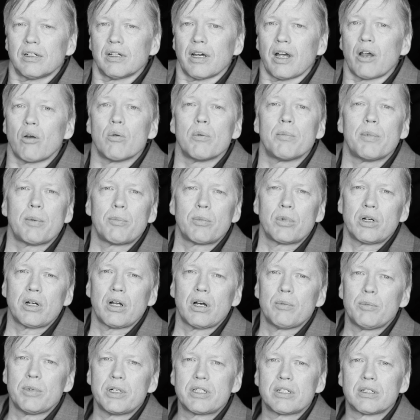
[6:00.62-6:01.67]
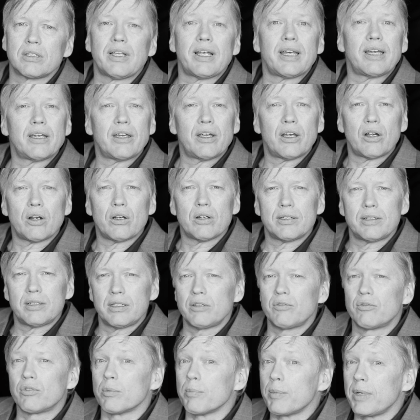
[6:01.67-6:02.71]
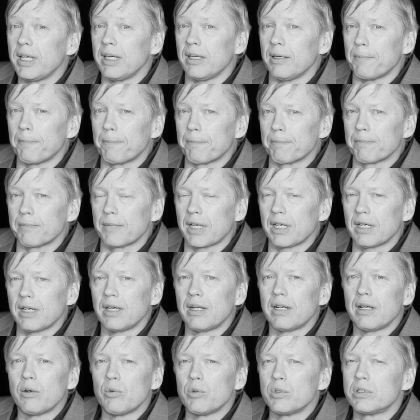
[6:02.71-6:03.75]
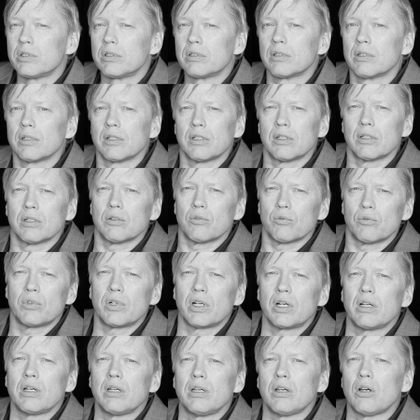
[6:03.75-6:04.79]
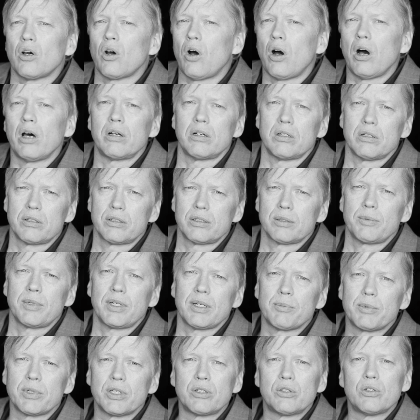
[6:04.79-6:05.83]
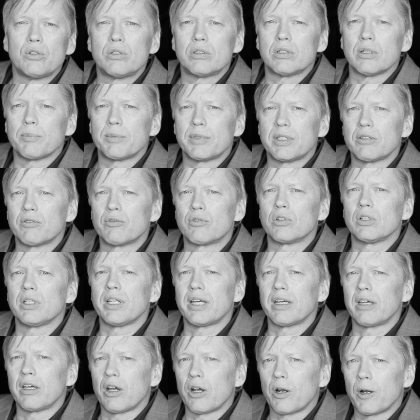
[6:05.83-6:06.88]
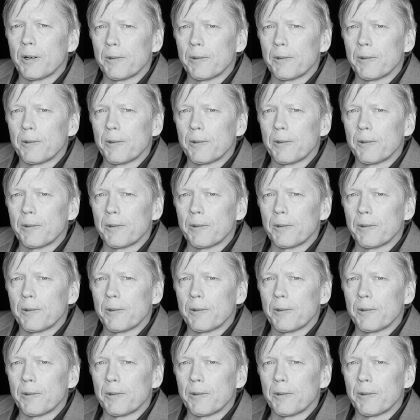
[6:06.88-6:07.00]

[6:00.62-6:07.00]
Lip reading: I remembered how much Langara did for me, and I was very honored to be able to do something for Langara.